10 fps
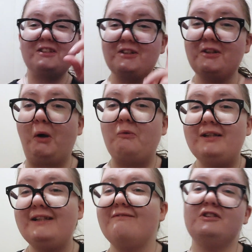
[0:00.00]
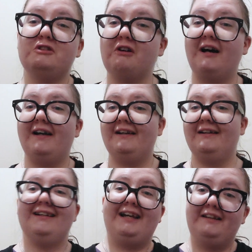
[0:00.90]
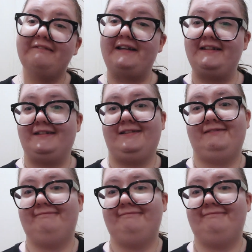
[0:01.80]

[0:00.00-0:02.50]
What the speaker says: Don't even try getting offended.